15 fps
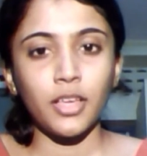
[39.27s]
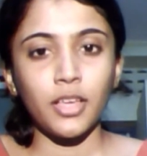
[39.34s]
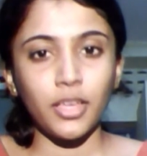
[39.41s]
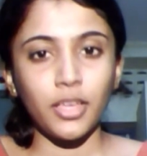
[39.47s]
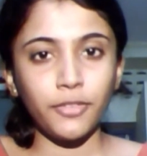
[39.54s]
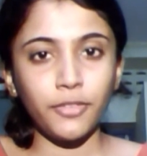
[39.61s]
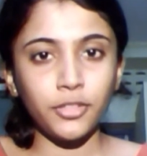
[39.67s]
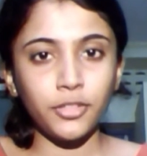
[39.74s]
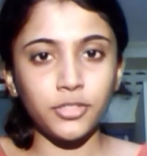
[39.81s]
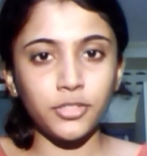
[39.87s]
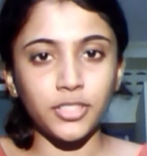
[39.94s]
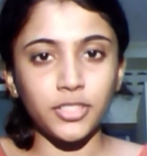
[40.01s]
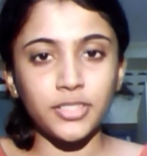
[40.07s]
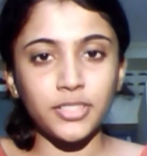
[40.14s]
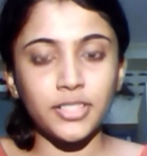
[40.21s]
If you
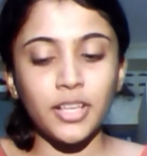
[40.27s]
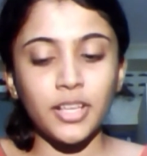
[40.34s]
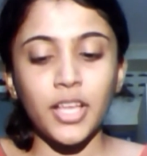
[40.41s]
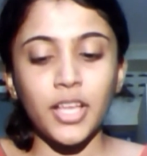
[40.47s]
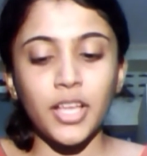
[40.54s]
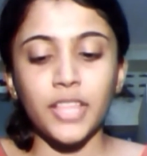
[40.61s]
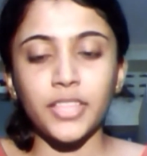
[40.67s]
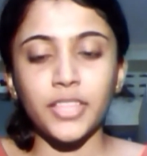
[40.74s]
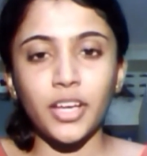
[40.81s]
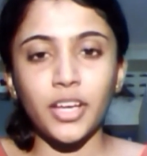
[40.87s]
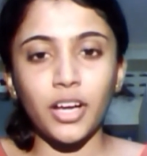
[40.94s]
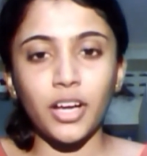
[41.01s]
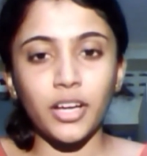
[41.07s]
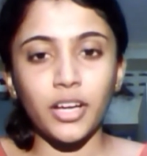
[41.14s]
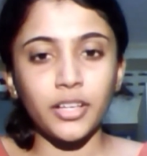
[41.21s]
notice, there
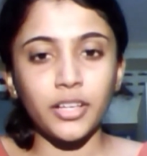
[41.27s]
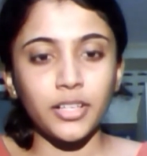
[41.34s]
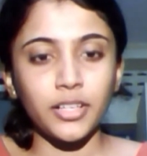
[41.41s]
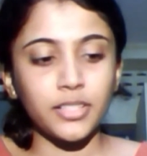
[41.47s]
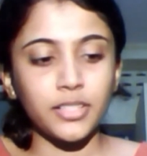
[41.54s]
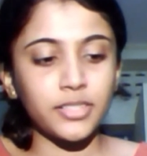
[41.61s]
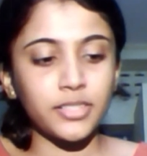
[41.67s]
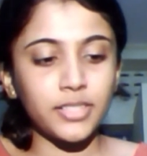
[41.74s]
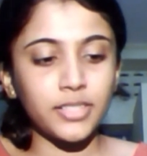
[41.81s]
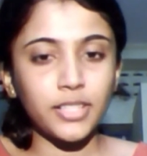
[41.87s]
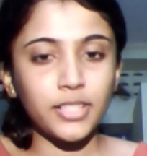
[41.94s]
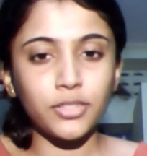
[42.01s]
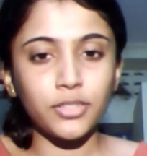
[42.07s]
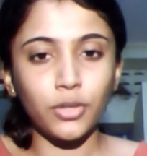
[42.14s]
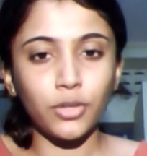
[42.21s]
are
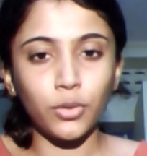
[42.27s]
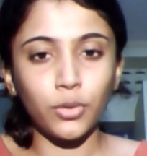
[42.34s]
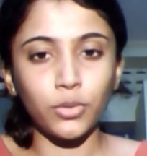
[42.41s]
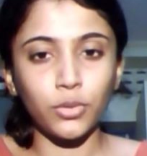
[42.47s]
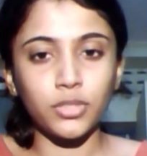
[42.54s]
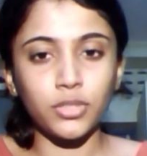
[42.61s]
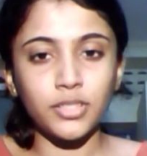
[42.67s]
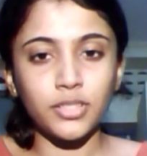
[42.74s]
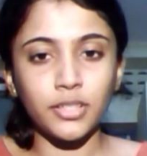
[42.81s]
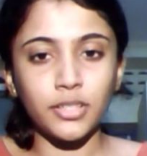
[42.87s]
6 holes